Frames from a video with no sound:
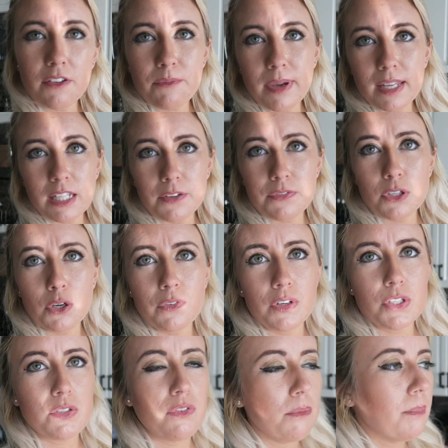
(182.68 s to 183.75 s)
have my
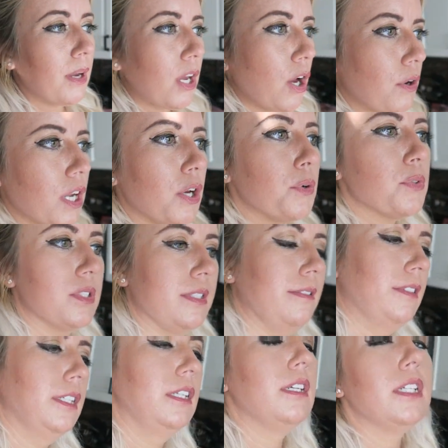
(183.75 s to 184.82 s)
leftovers from Makoto's
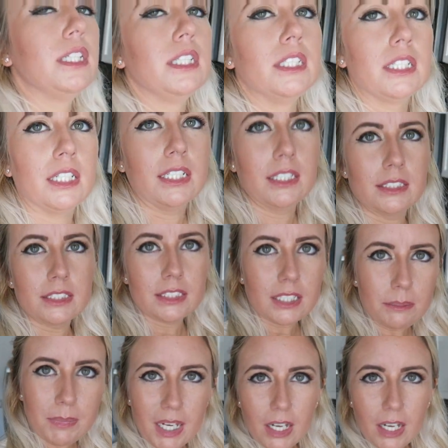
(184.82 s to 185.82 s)
because I'm